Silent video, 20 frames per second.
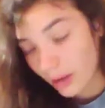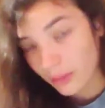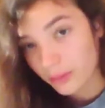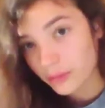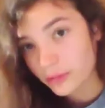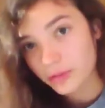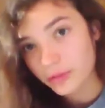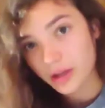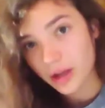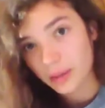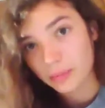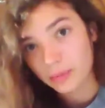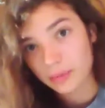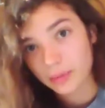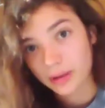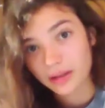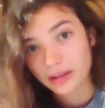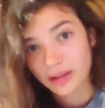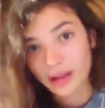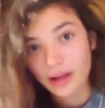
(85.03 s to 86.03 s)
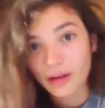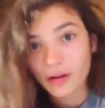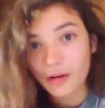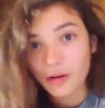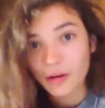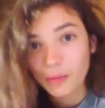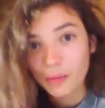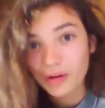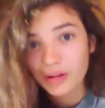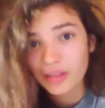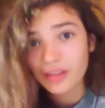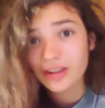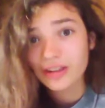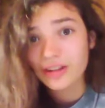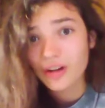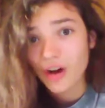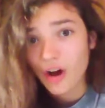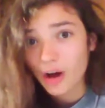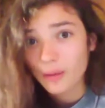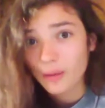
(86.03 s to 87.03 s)
is their temperament? They are one of the
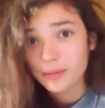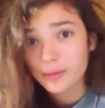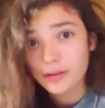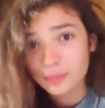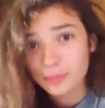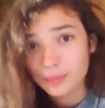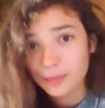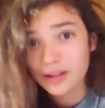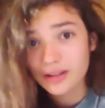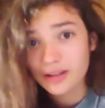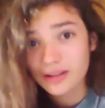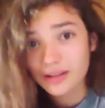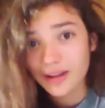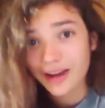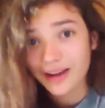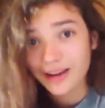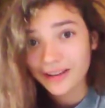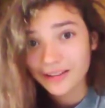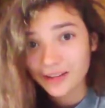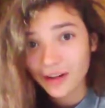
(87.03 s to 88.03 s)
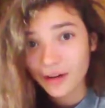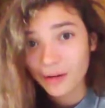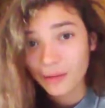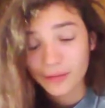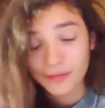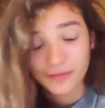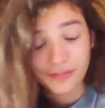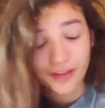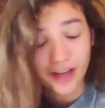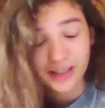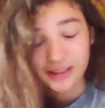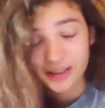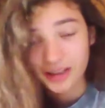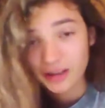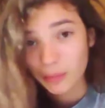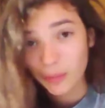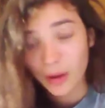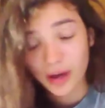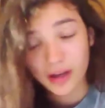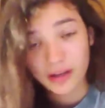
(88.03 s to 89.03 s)
calmest breeds I know. In fact,
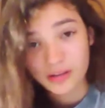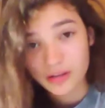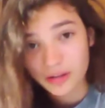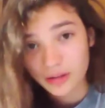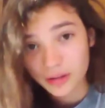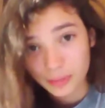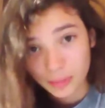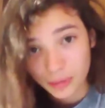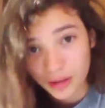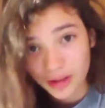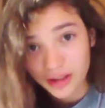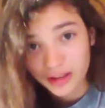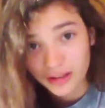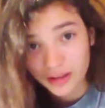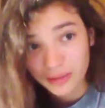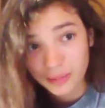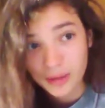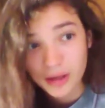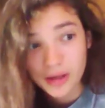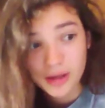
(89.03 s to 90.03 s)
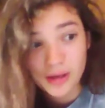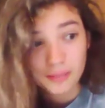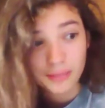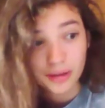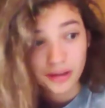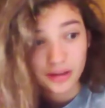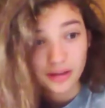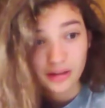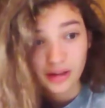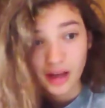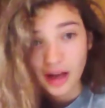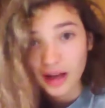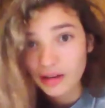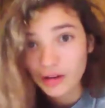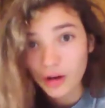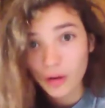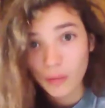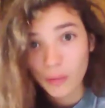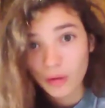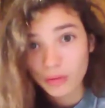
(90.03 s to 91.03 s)
that's why I started breeding them, because I
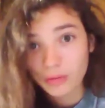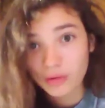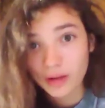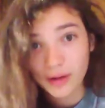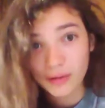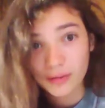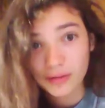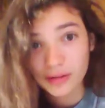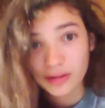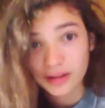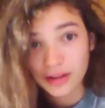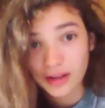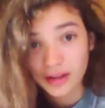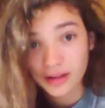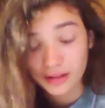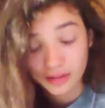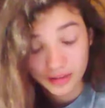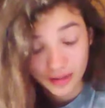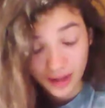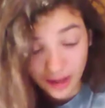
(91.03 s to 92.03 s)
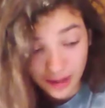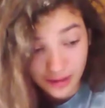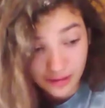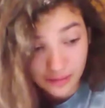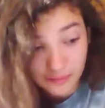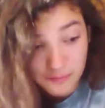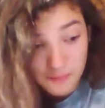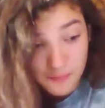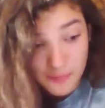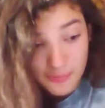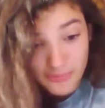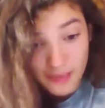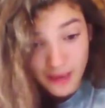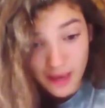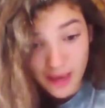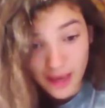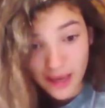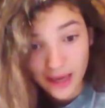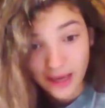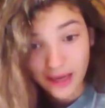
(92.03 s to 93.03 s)
got one when I was 10,
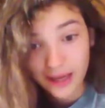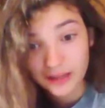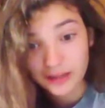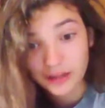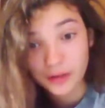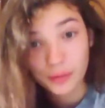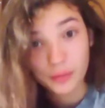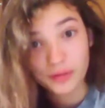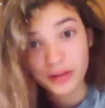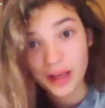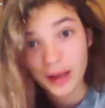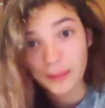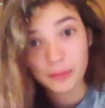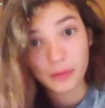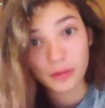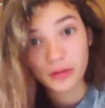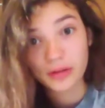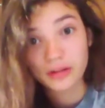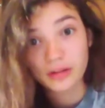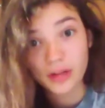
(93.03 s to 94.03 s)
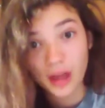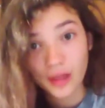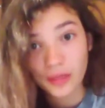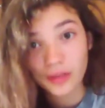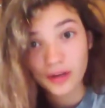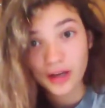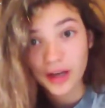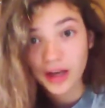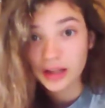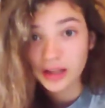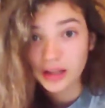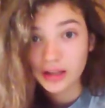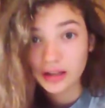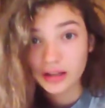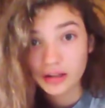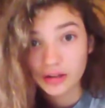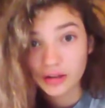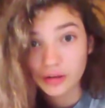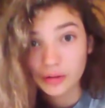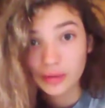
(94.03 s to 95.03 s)
and there was absolutely nothing I needed
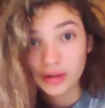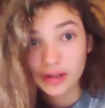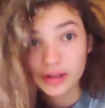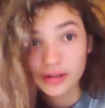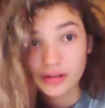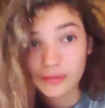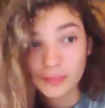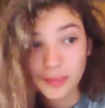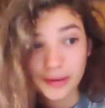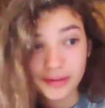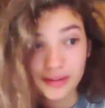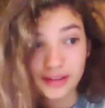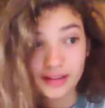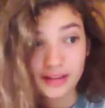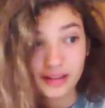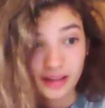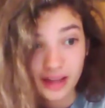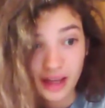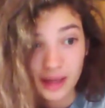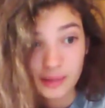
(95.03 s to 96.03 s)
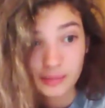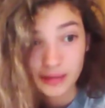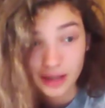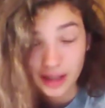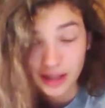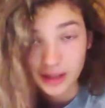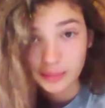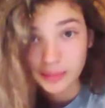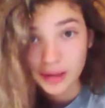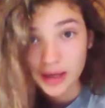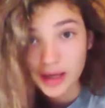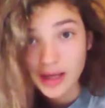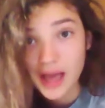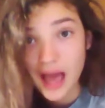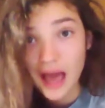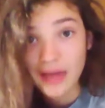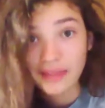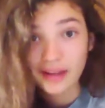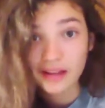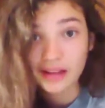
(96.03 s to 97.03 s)
to do. He just basically came tame,
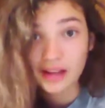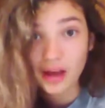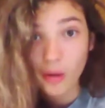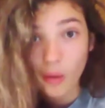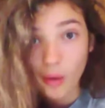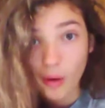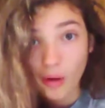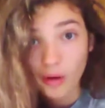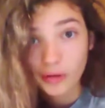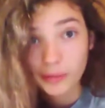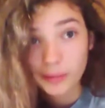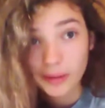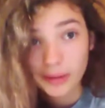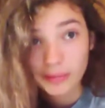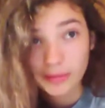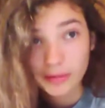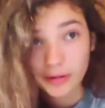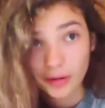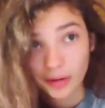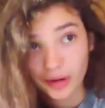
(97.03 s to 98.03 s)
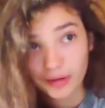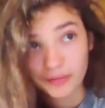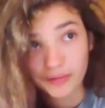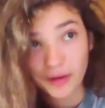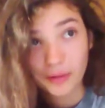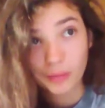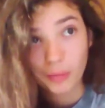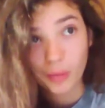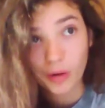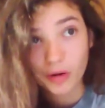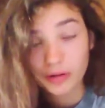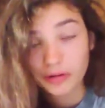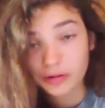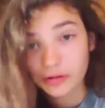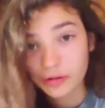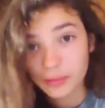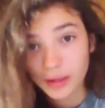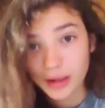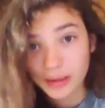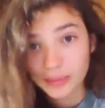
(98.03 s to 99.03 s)
and that's how all the babies are. I've had 1 or
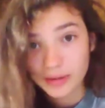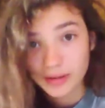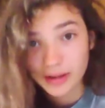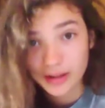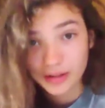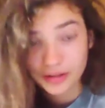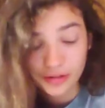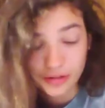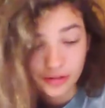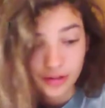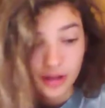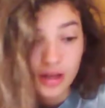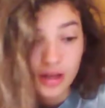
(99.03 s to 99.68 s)
2 babies that just